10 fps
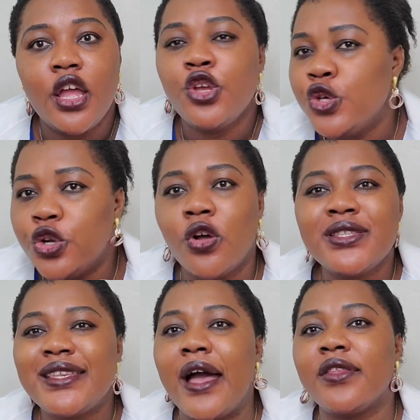you
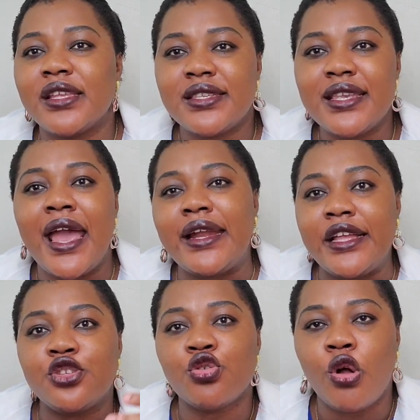don't tell the
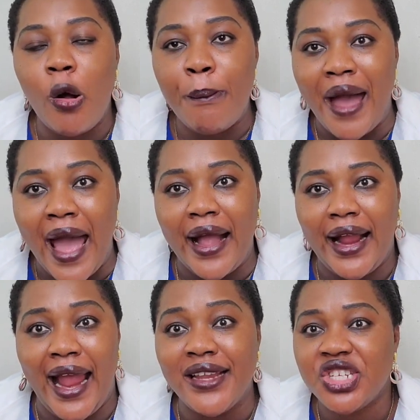CNA to go
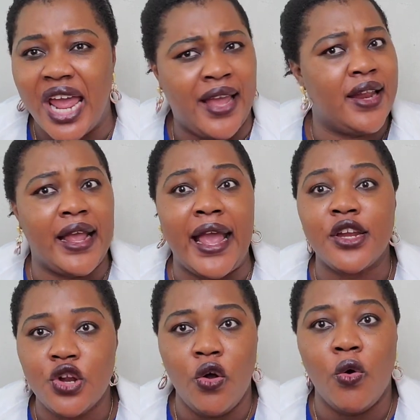back and check it
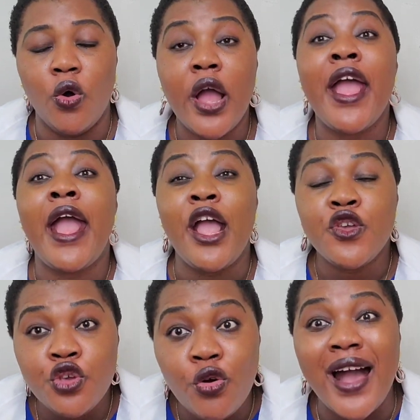again. No,
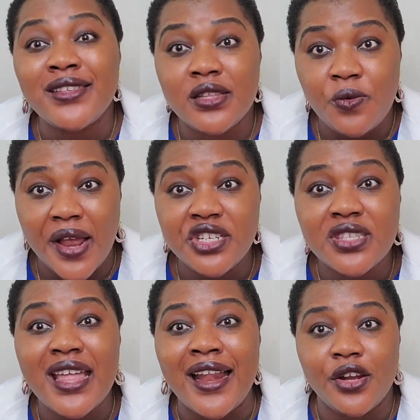you as the
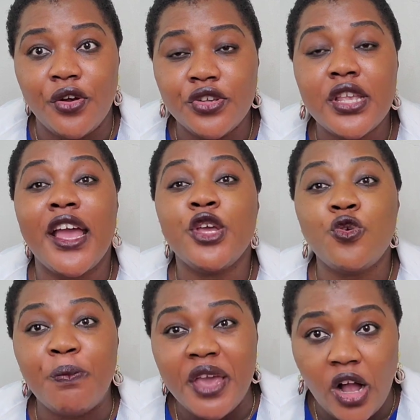registered nurse,
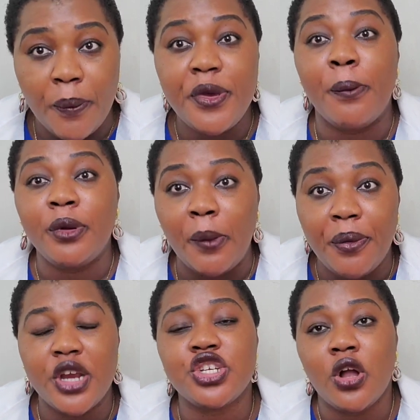you pick up your blood
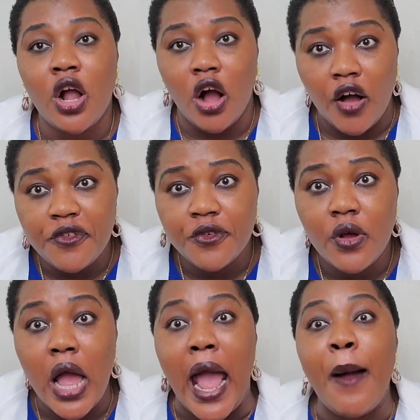pressure cuff,
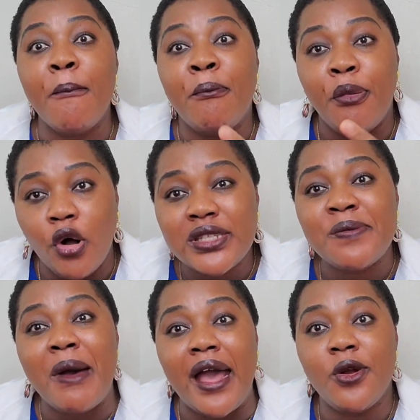both
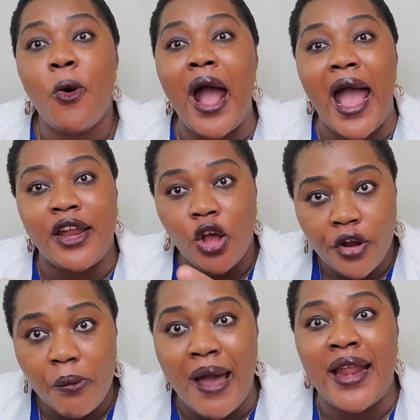manual and
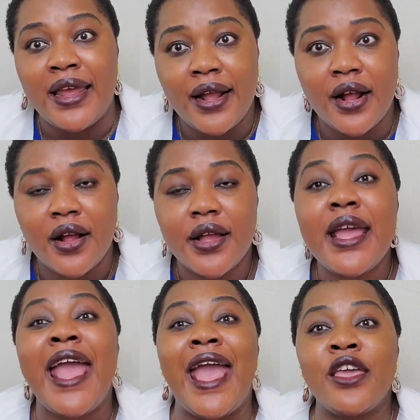automatic,
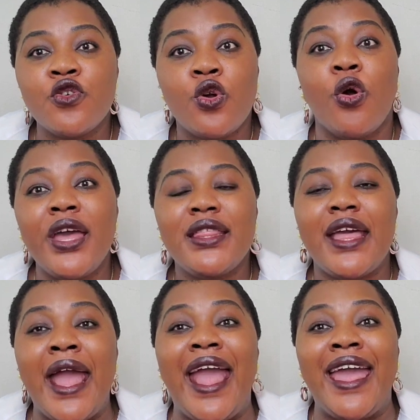and you go in
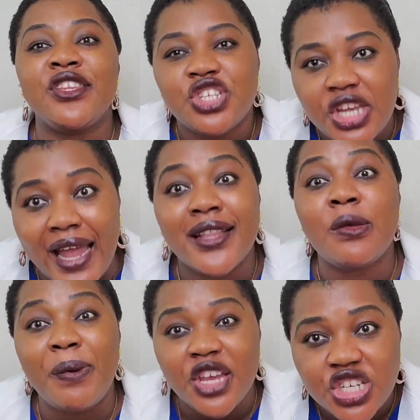there and check
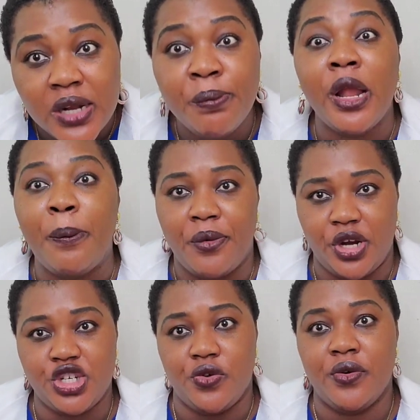the patient blood
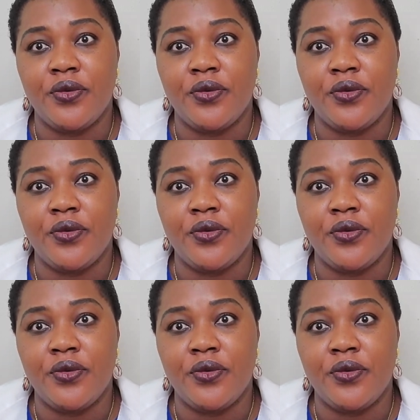pressure.